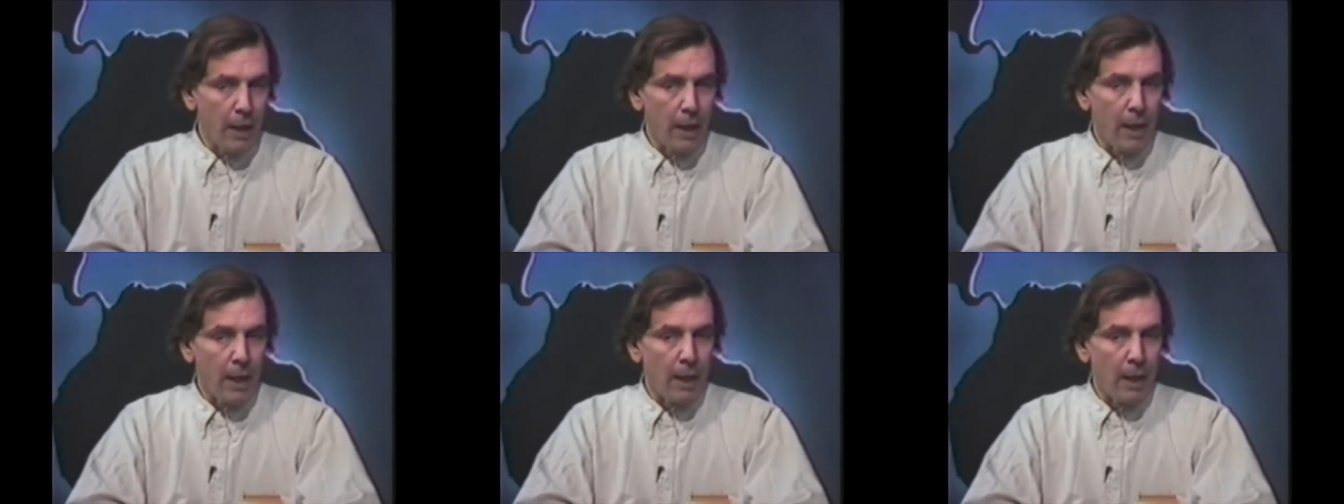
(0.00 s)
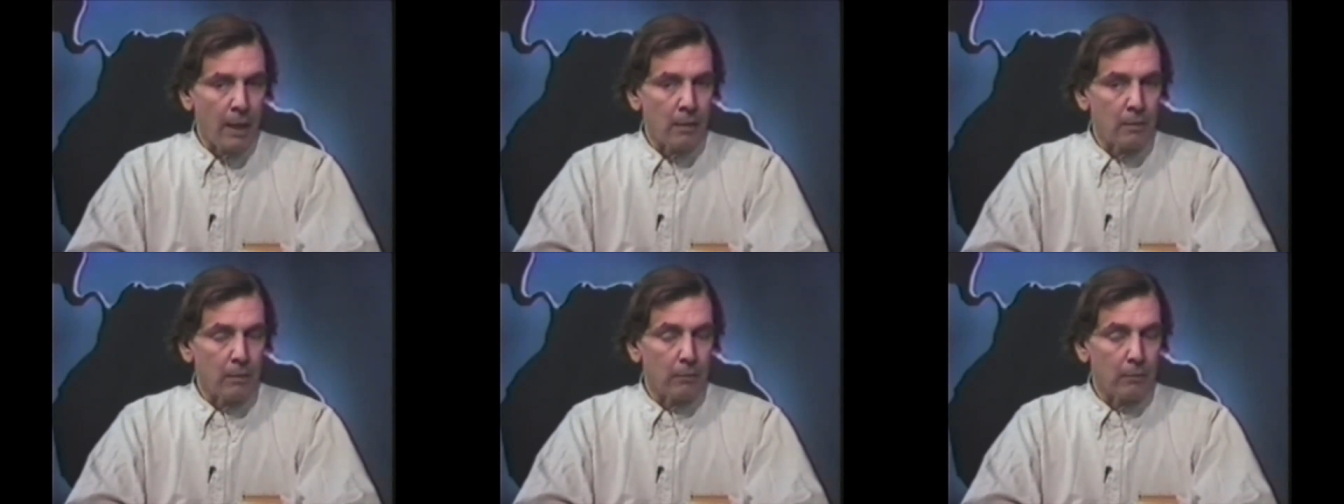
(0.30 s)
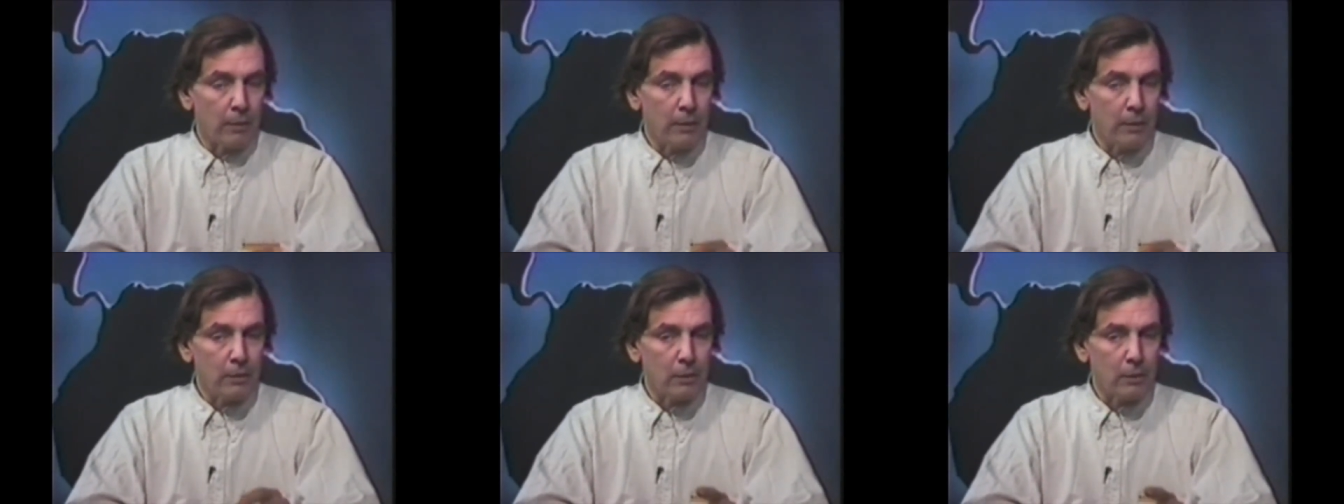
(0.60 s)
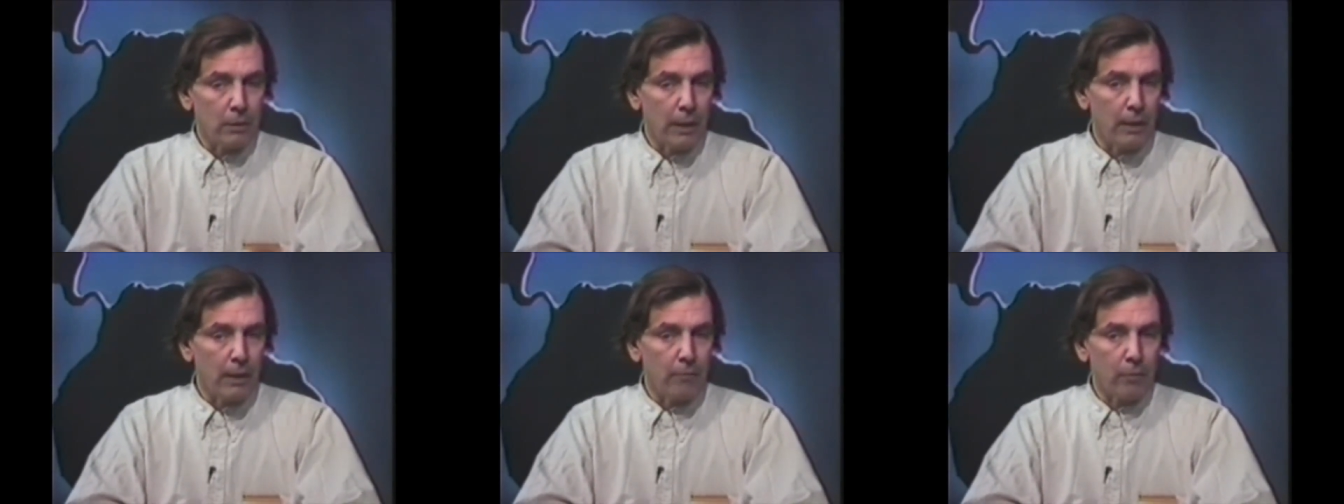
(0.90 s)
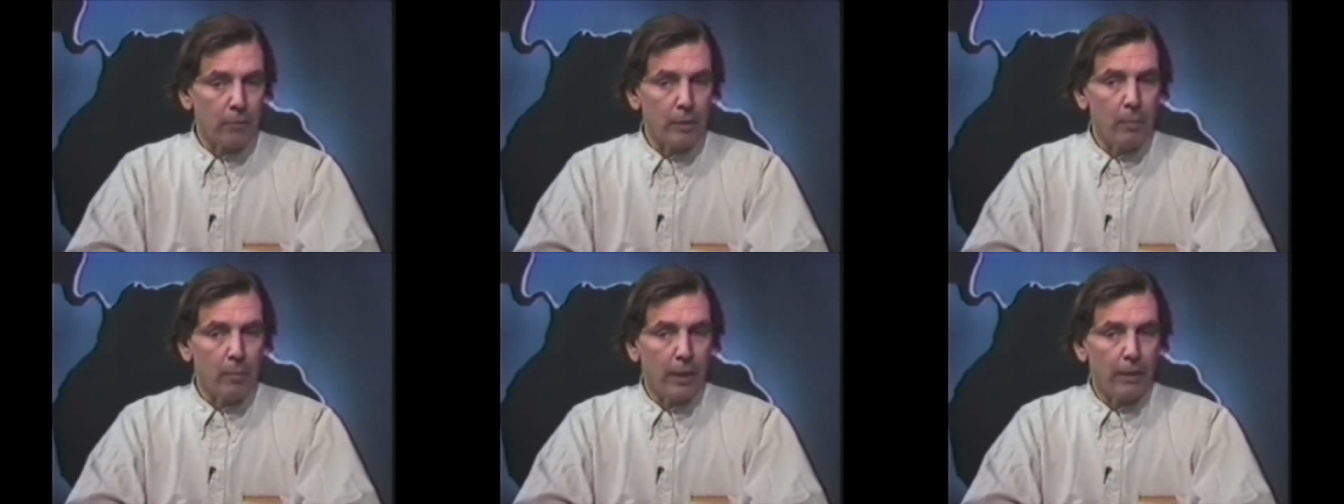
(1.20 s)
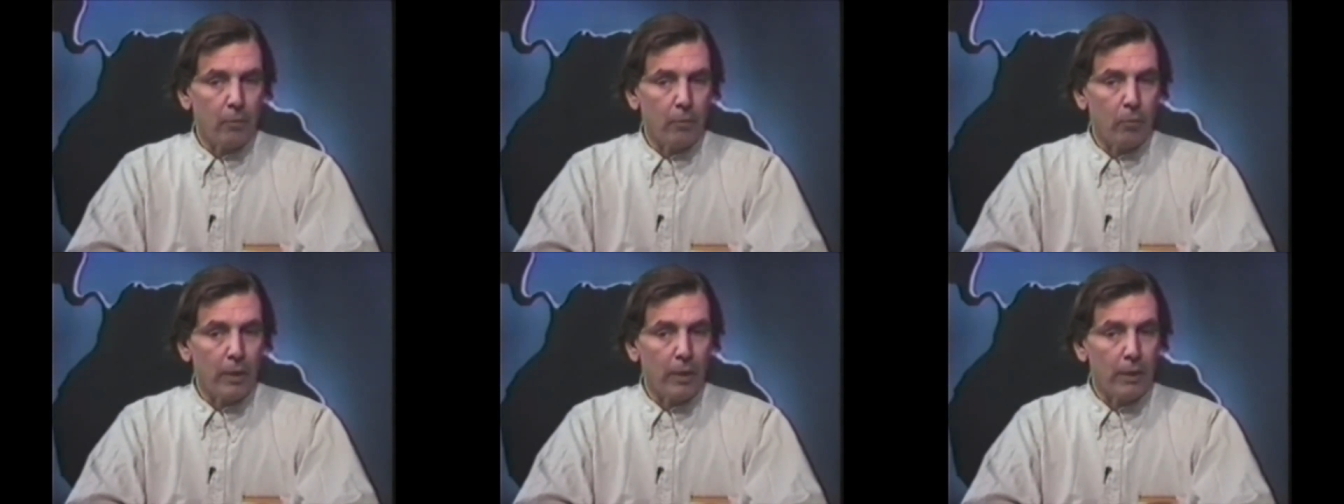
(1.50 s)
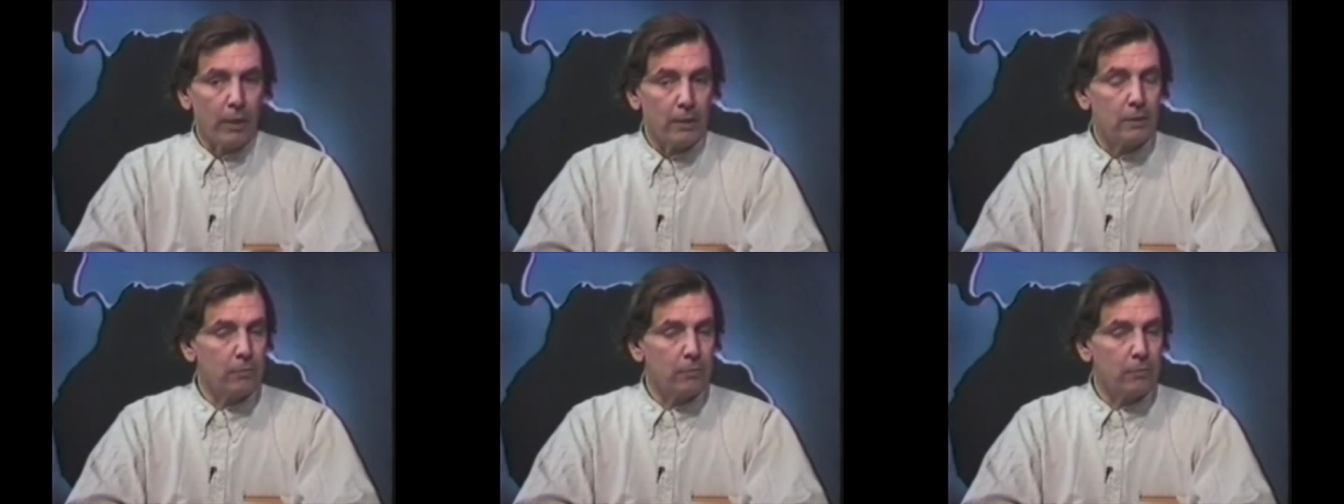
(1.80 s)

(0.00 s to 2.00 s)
And this slavery, by the way,